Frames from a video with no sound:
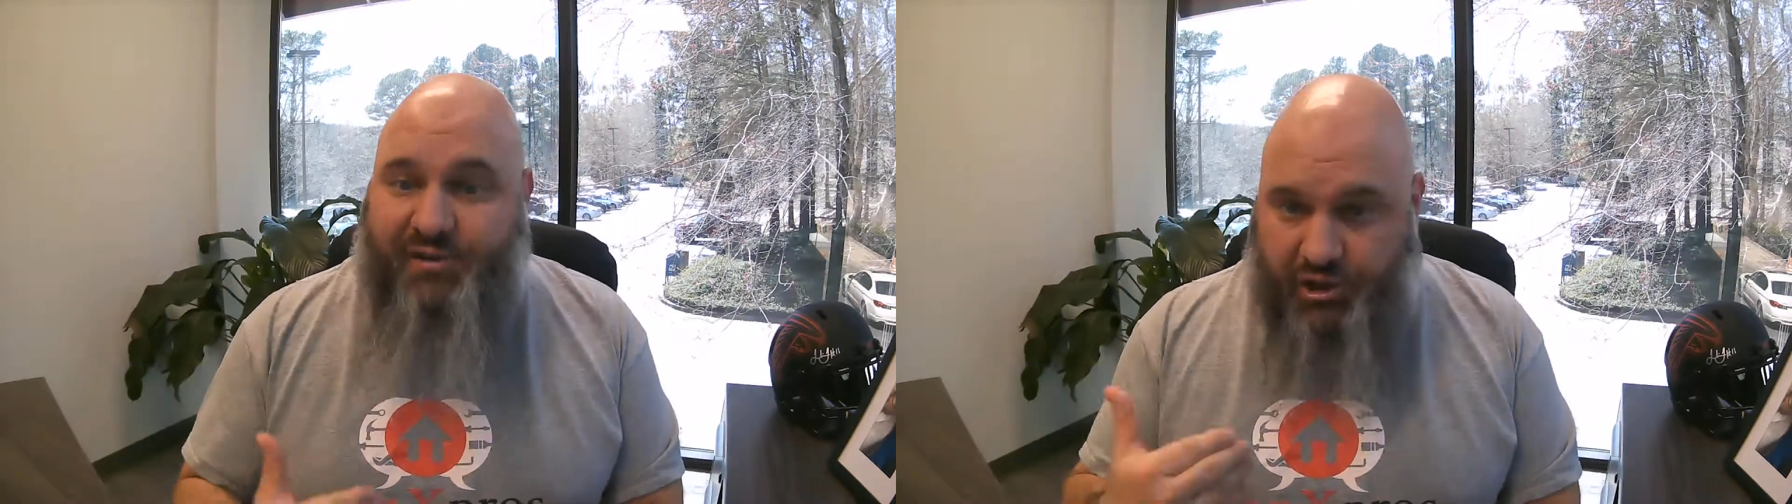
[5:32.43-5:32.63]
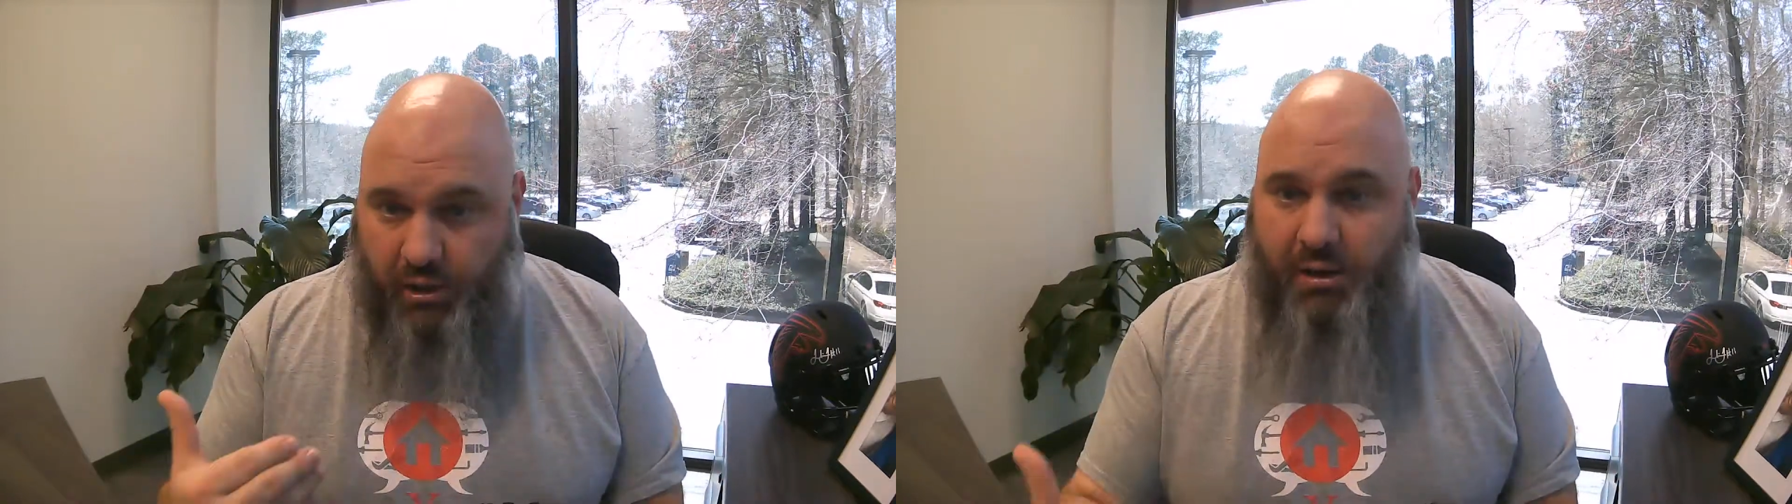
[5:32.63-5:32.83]

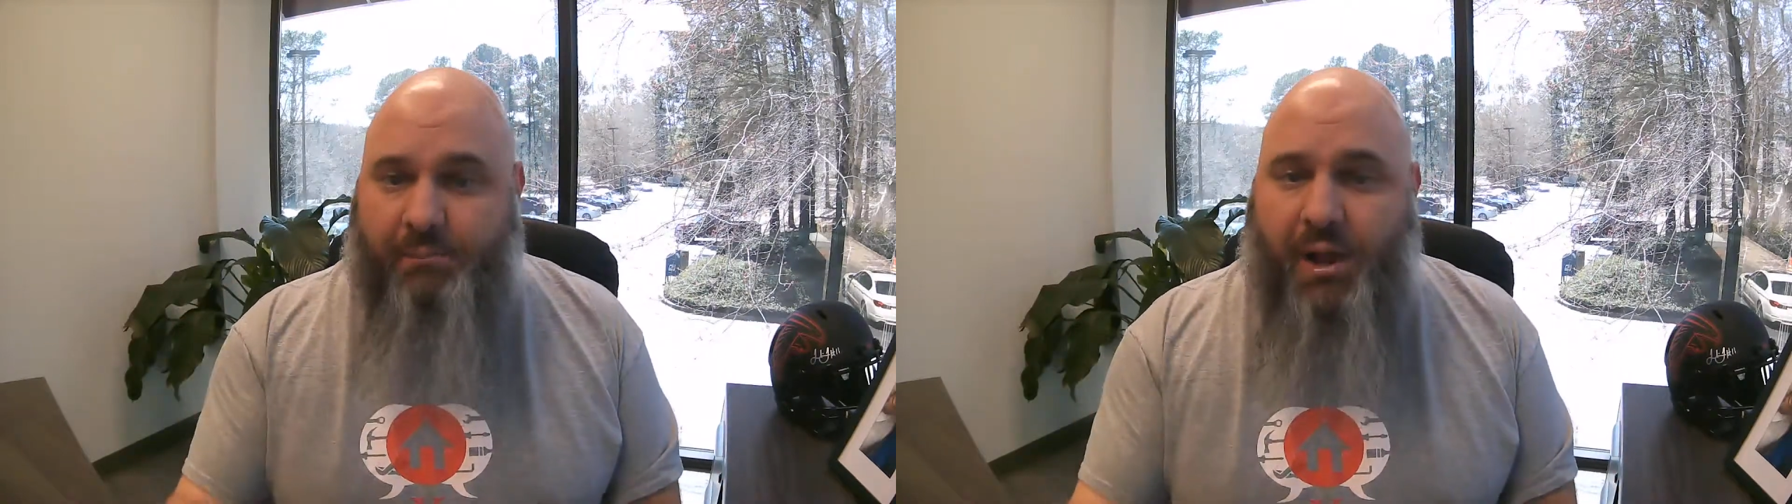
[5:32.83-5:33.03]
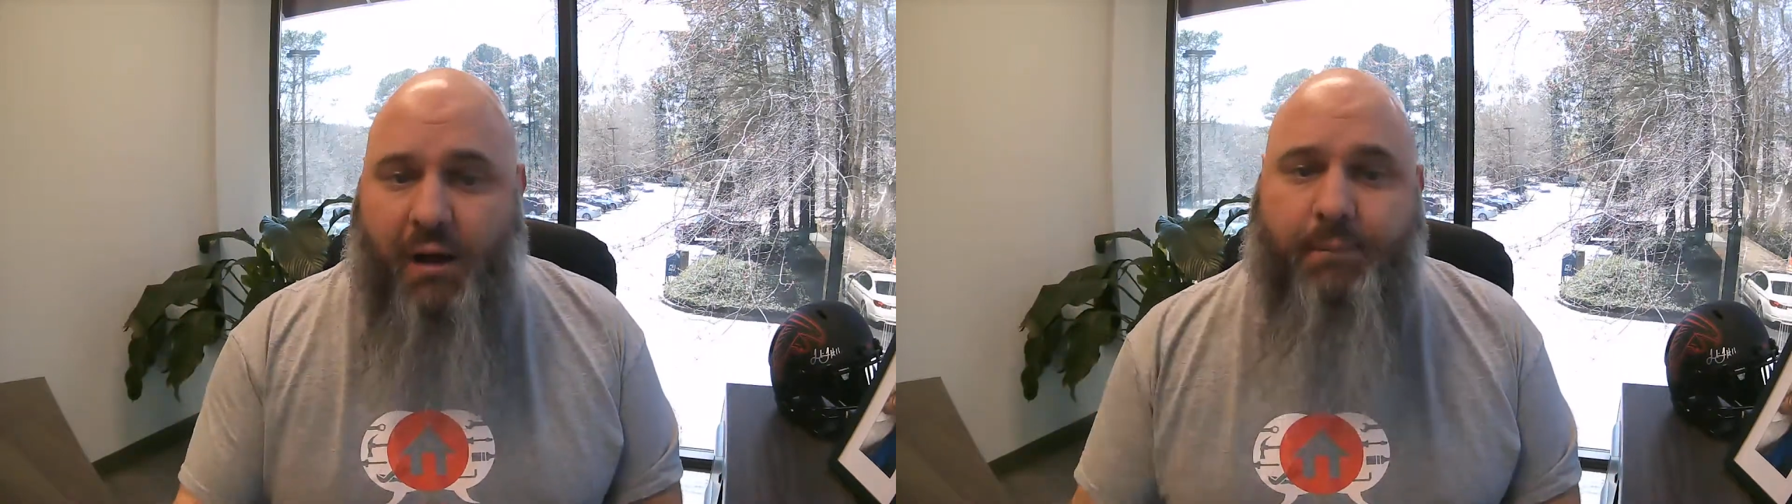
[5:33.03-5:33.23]
shared in
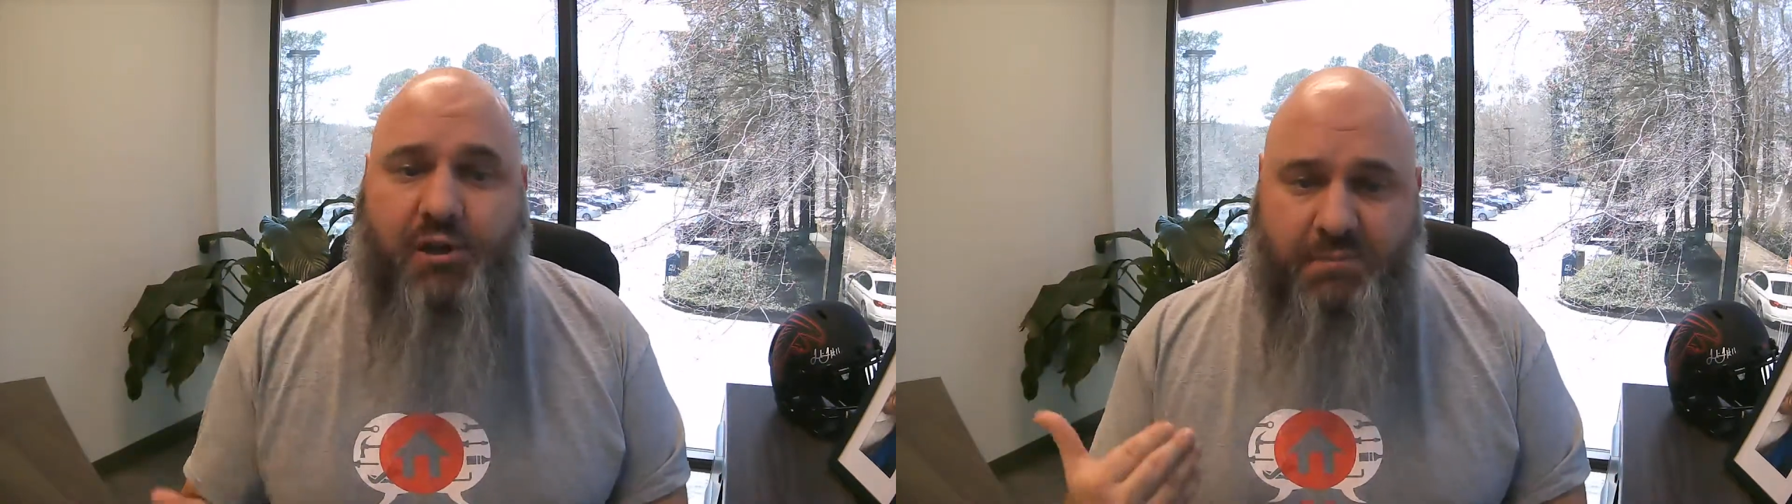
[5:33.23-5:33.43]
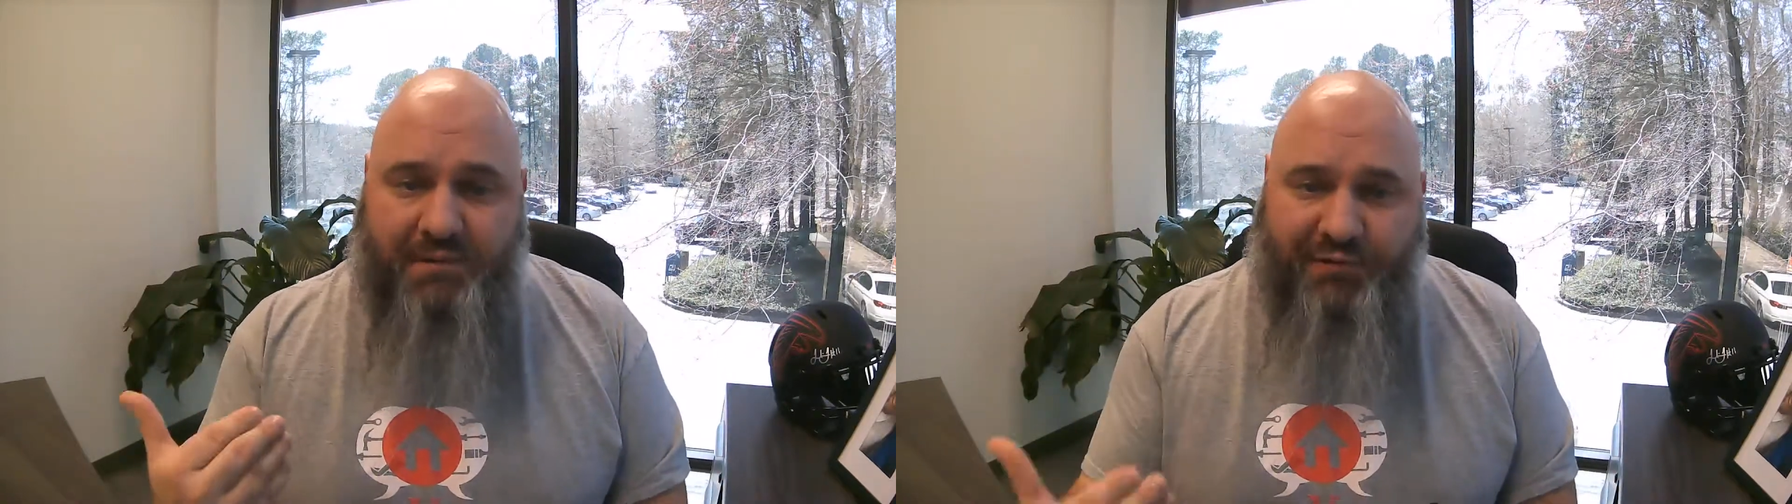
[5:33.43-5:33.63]
blog
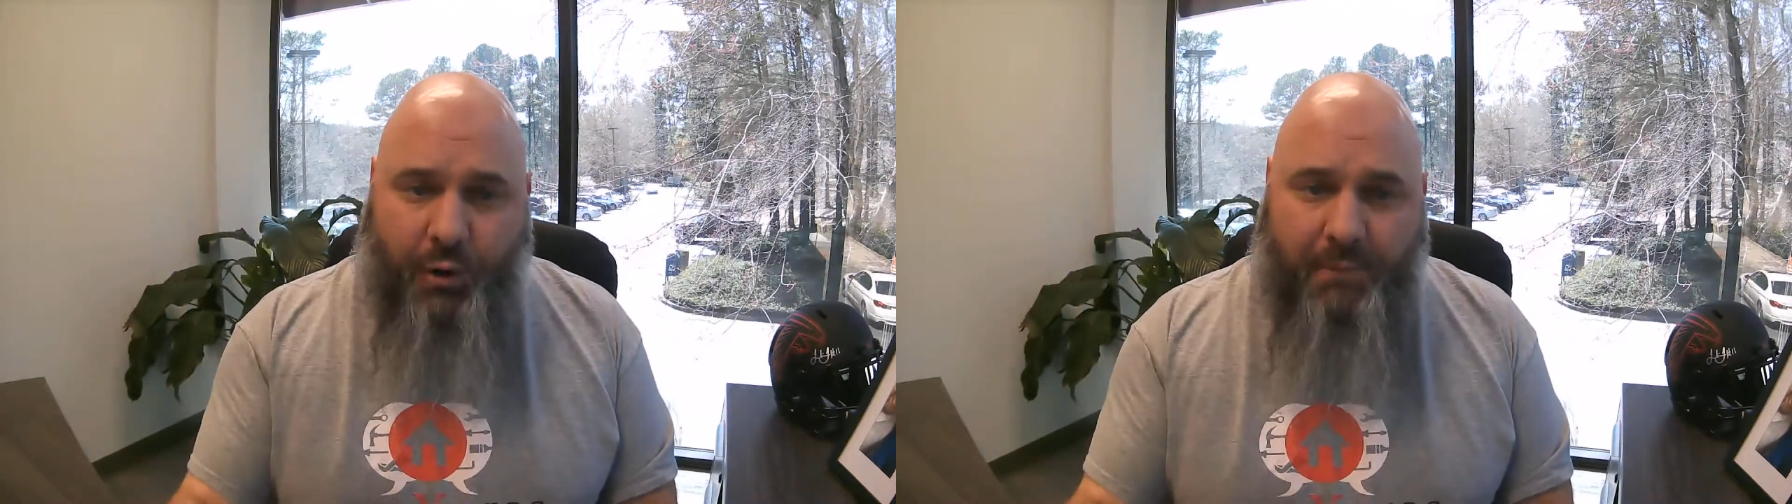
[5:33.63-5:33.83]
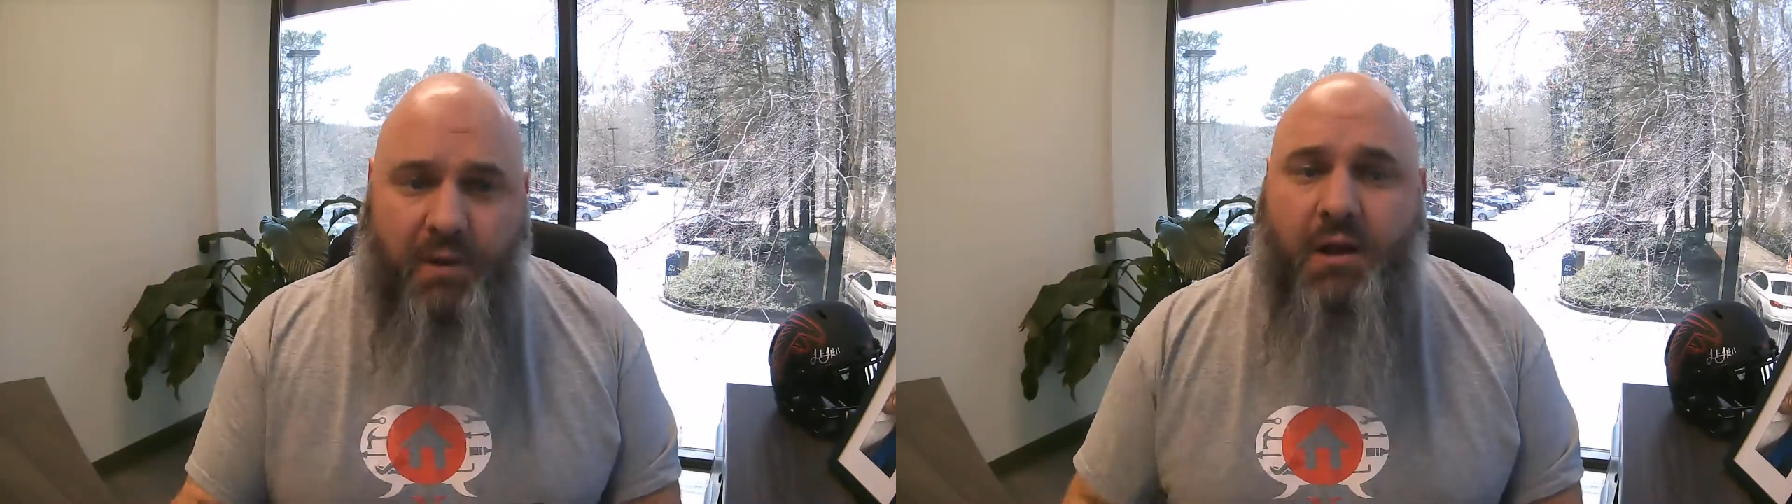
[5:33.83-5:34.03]
posts
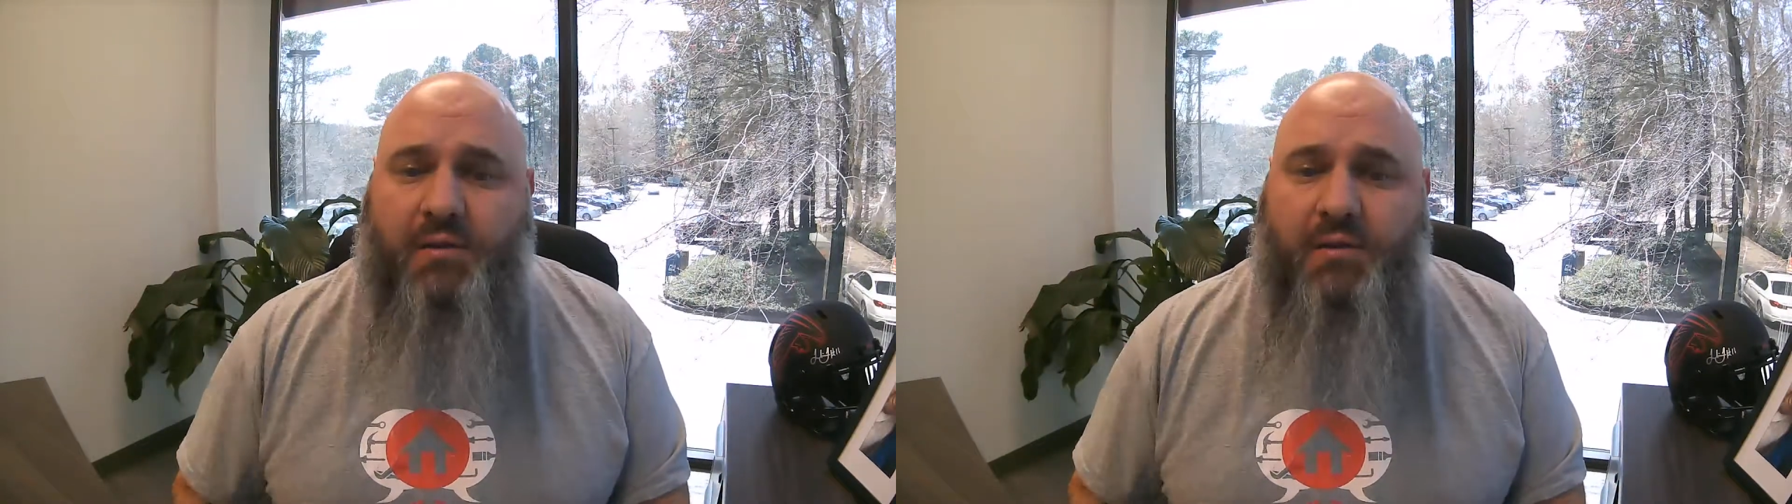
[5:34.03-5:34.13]
before,